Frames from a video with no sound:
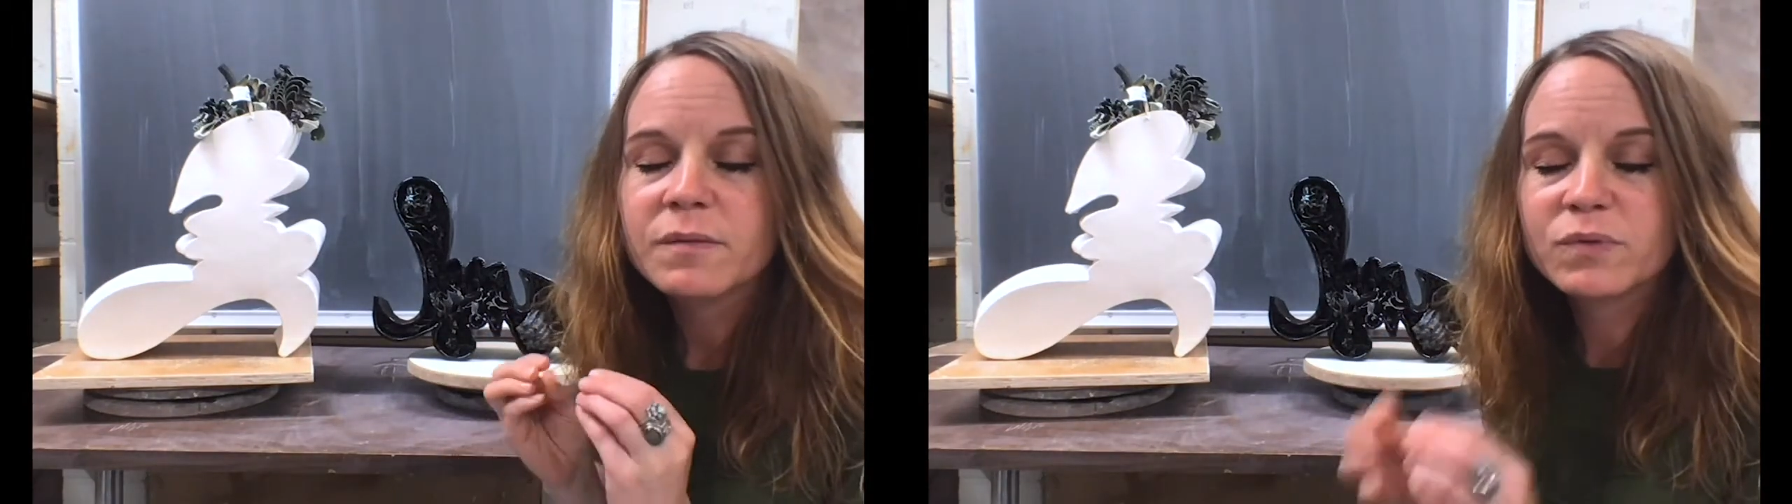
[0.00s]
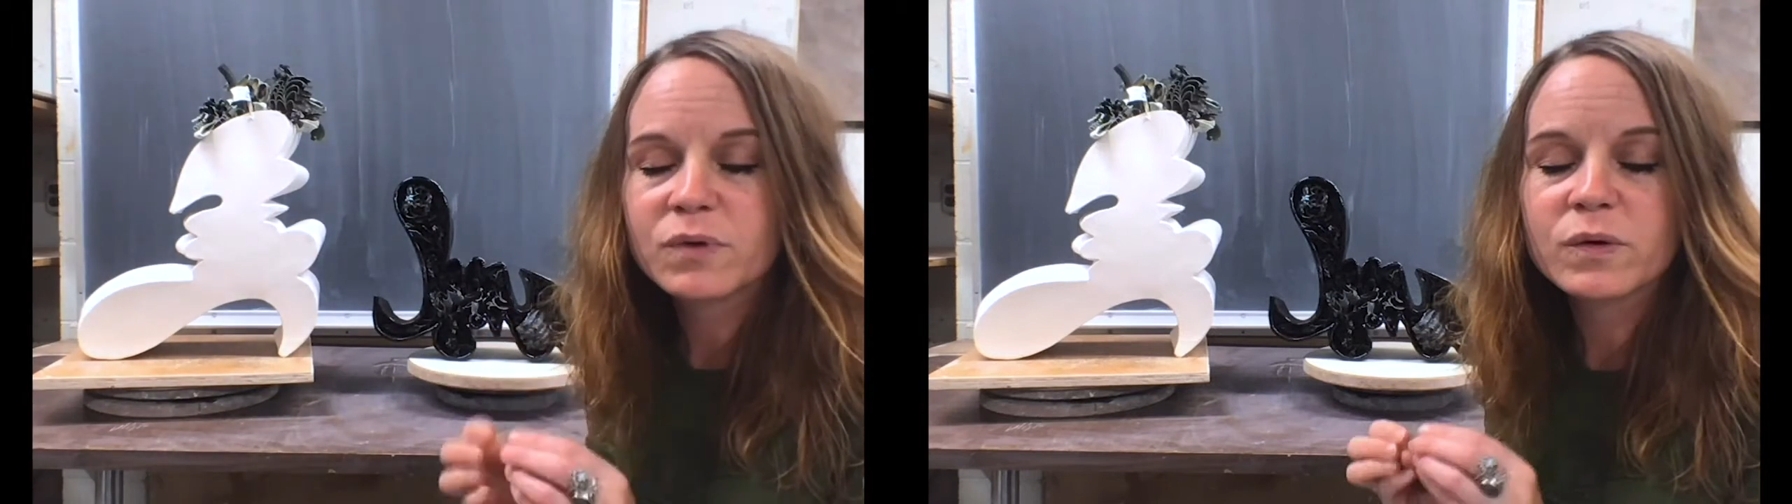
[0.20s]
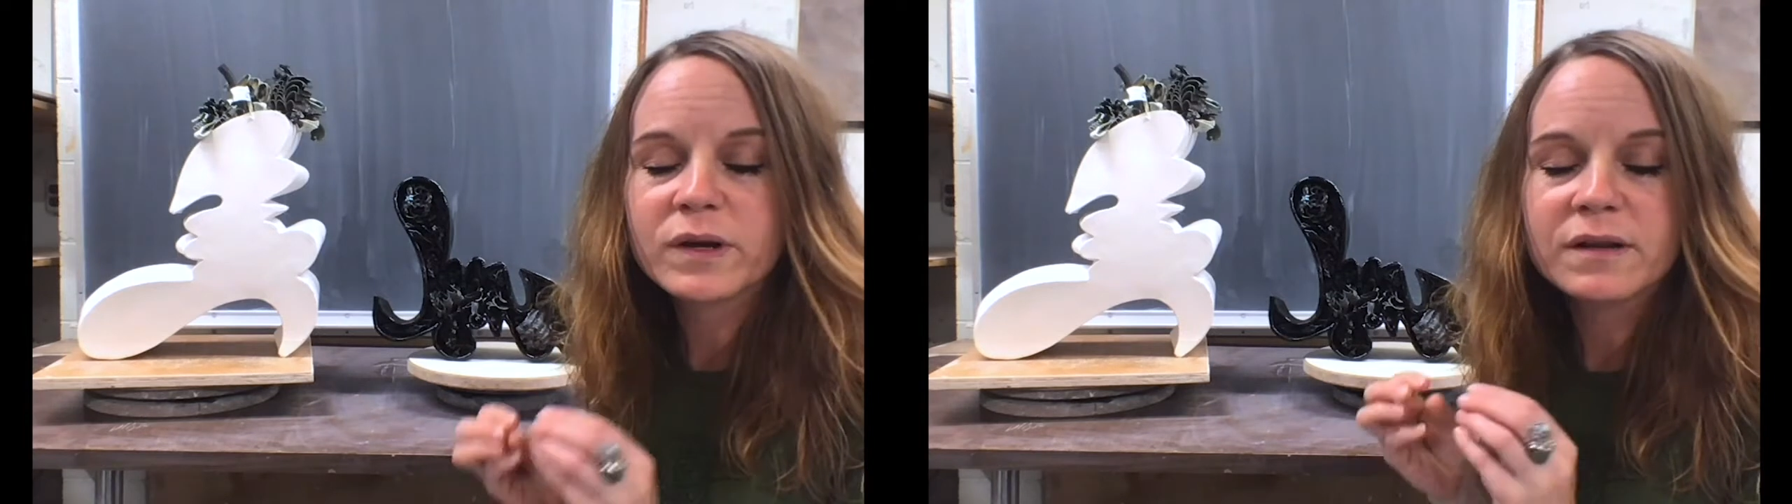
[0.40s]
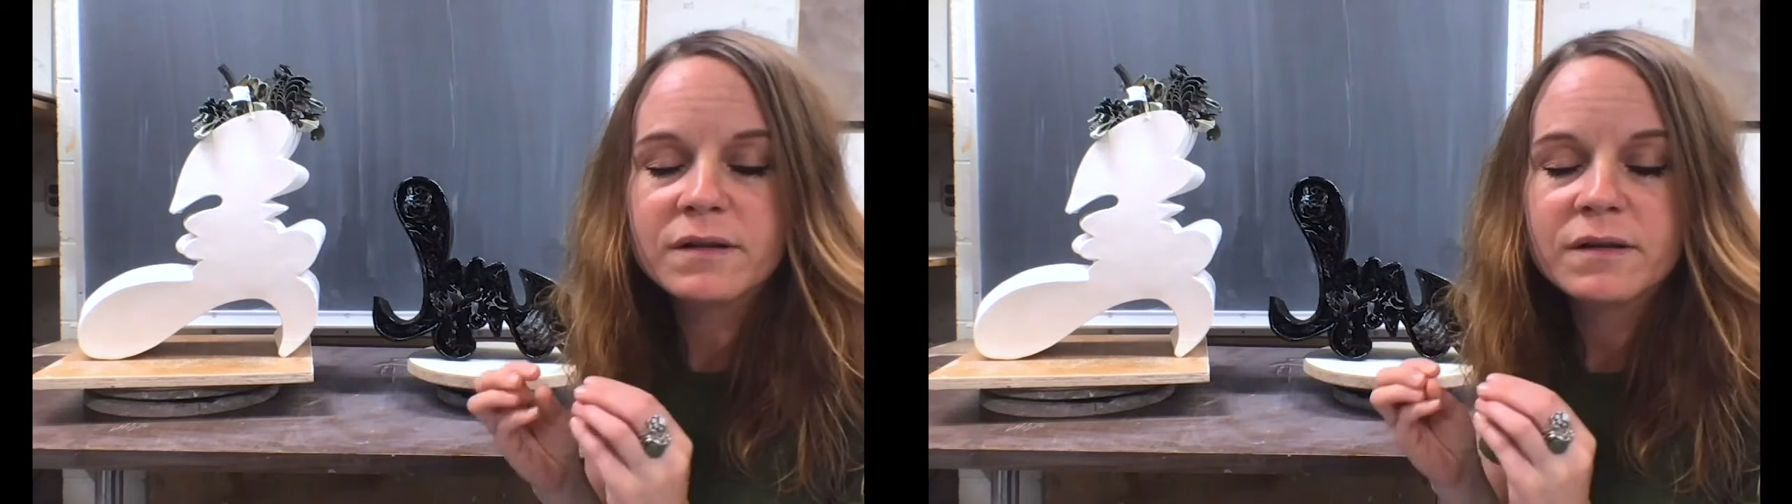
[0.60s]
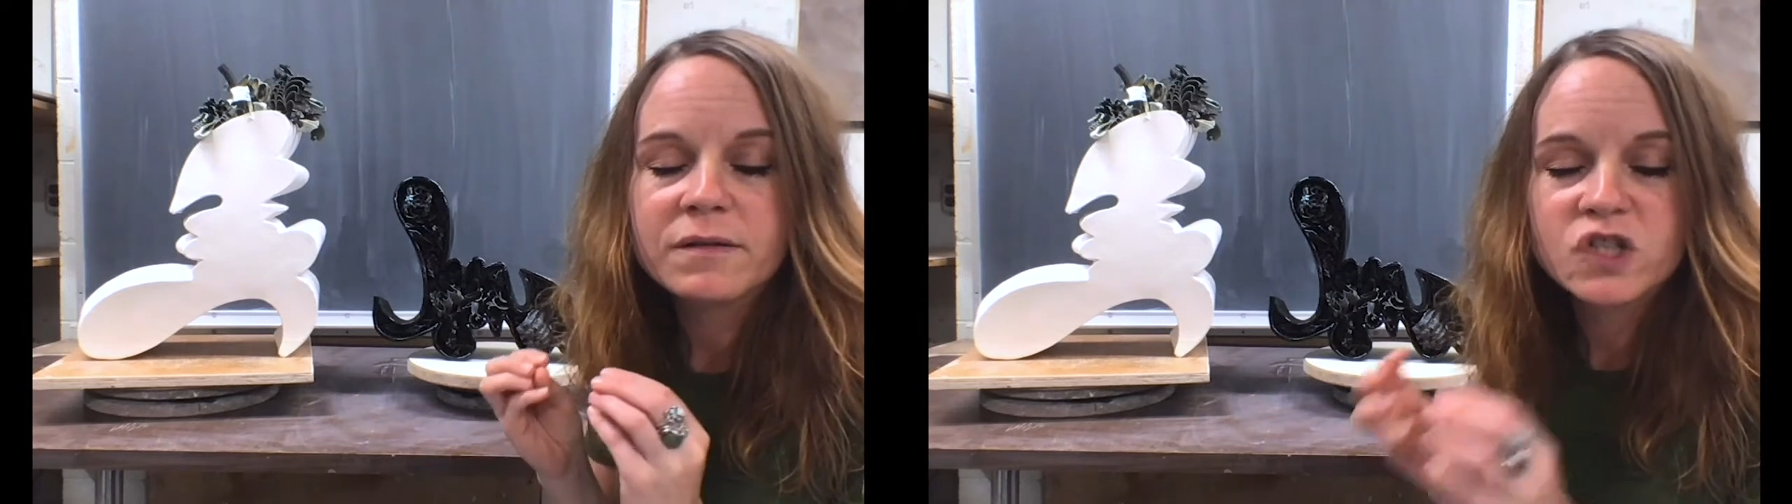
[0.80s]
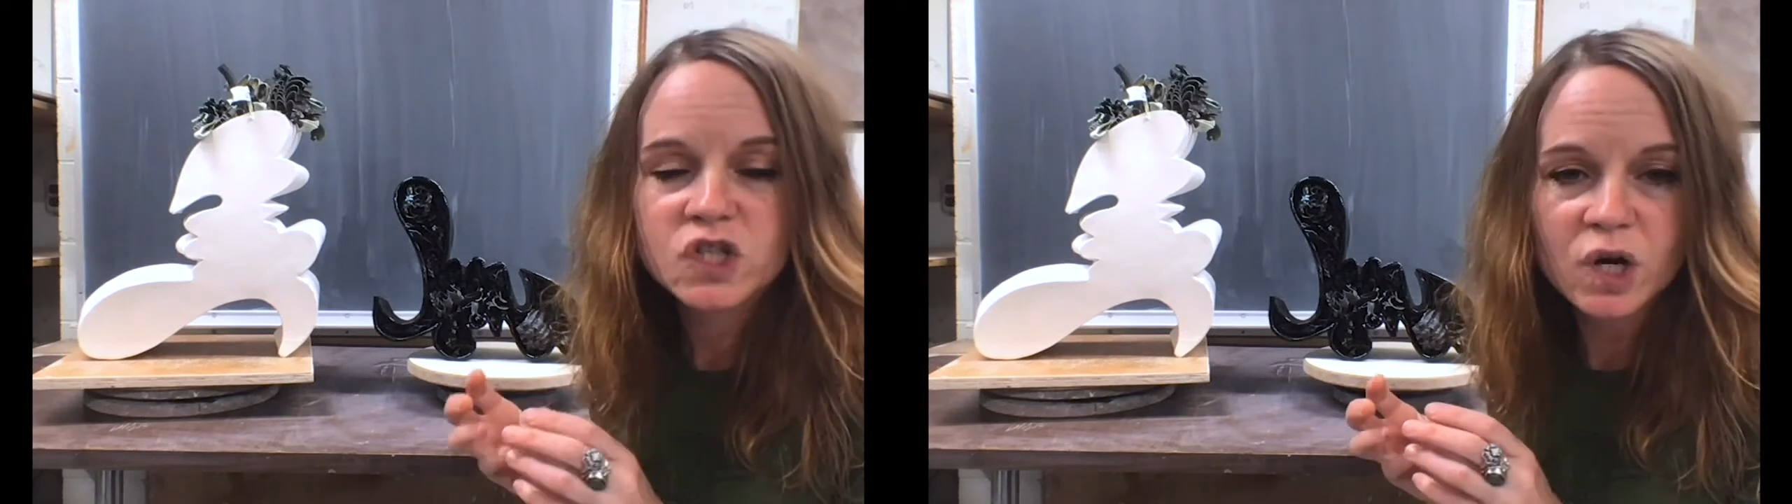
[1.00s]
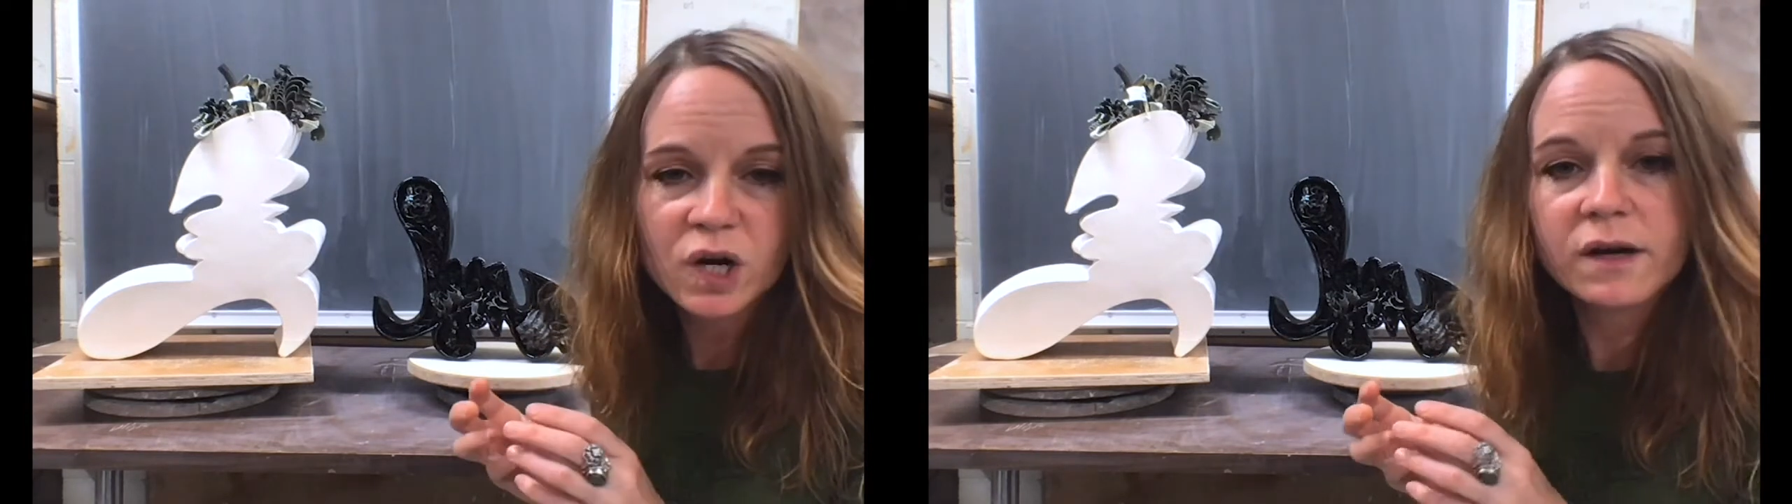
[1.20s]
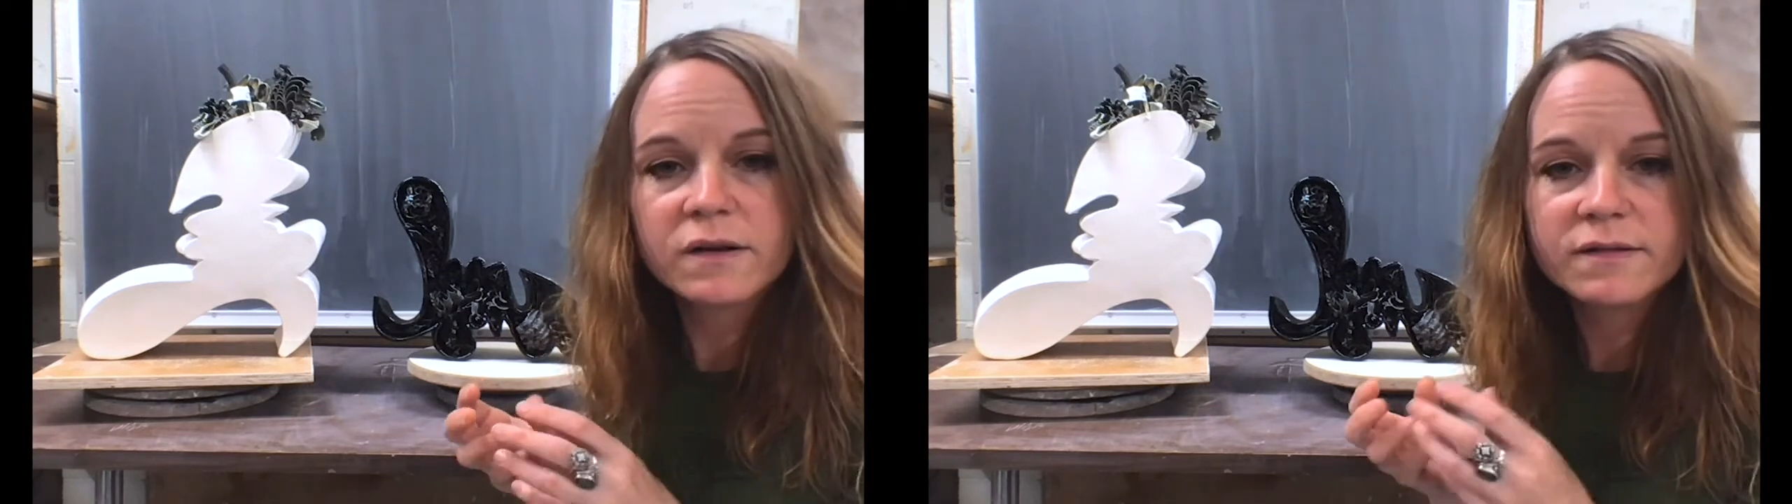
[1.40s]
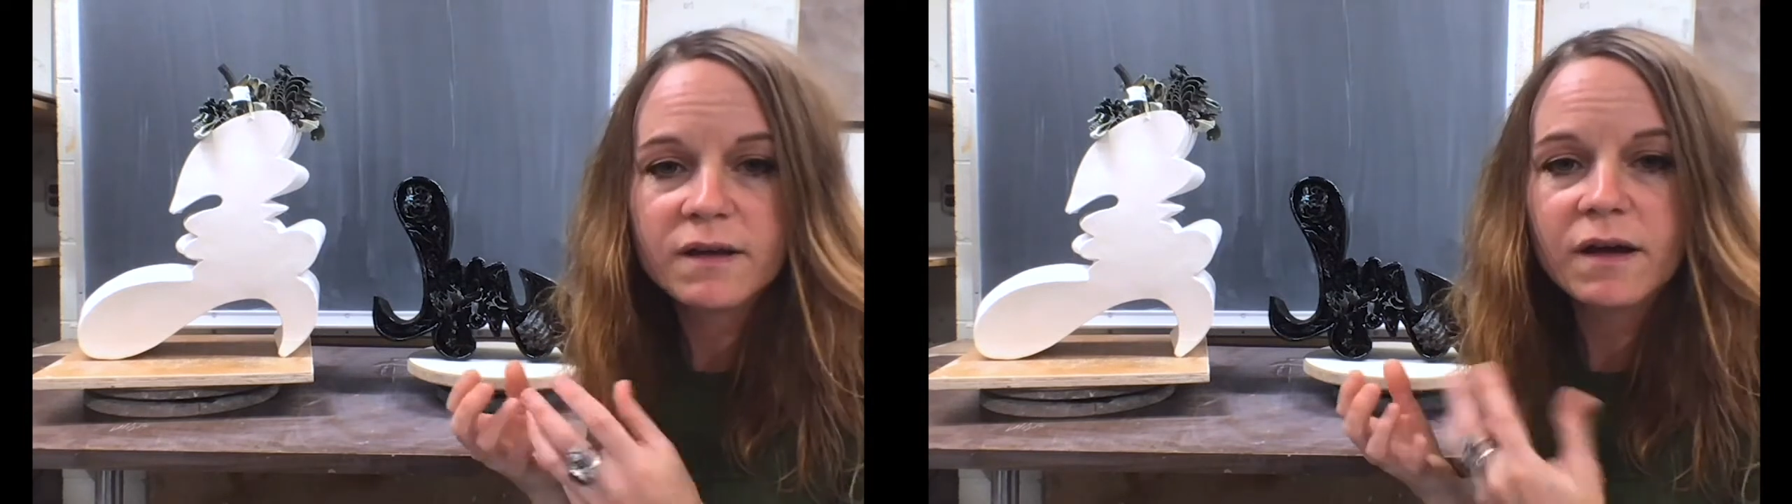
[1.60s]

broken shards